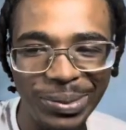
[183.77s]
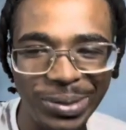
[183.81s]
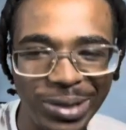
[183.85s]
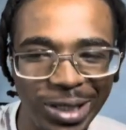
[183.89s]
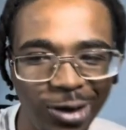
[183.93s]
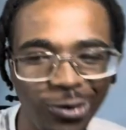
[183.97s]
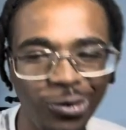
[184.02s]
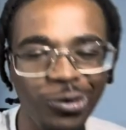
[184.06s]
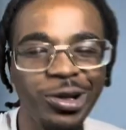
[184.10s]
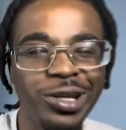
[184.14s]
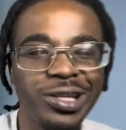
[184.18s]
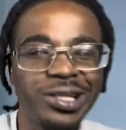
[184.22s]
and
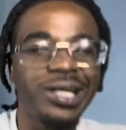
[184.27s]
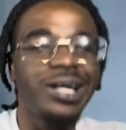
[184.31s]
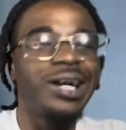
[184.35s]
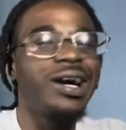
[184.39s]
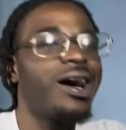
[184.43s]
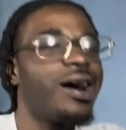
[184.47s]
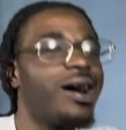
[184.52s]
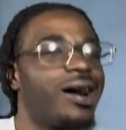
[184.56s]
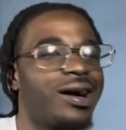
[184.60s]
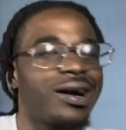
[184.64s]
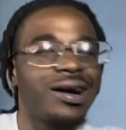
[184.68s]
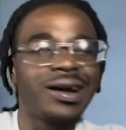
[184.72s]
if we in the
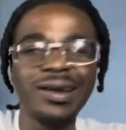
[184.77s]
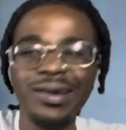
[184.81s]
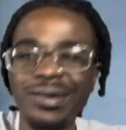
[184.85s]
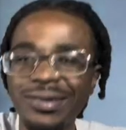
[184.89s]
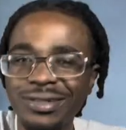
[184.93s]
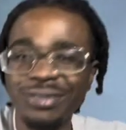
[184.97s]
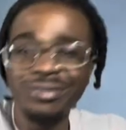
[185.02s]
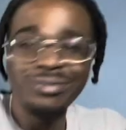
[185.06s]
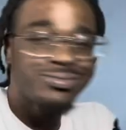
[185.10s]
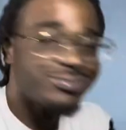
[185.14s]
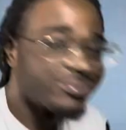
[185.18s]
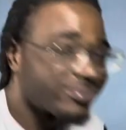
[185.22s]
car,
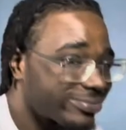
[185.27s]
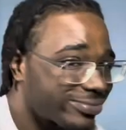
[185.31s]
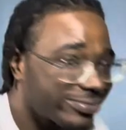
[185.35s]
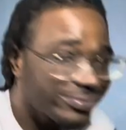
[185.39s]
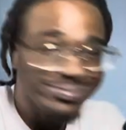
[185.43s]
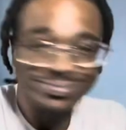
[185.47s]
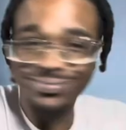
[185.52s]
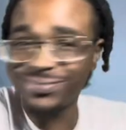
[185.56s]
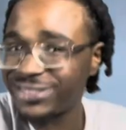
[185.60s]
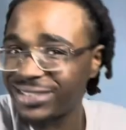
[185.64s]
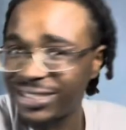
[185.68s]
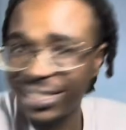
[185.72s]

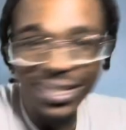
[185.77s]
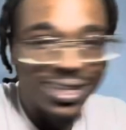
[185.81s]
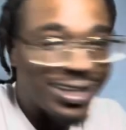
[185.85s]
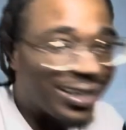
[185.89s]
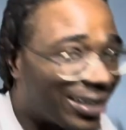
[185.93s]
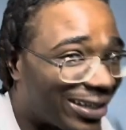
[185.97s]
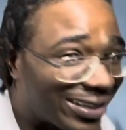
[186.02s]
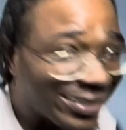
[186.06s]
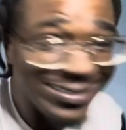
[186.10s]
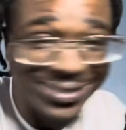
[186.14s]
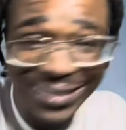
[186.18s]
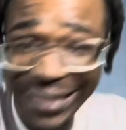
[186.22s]
shit.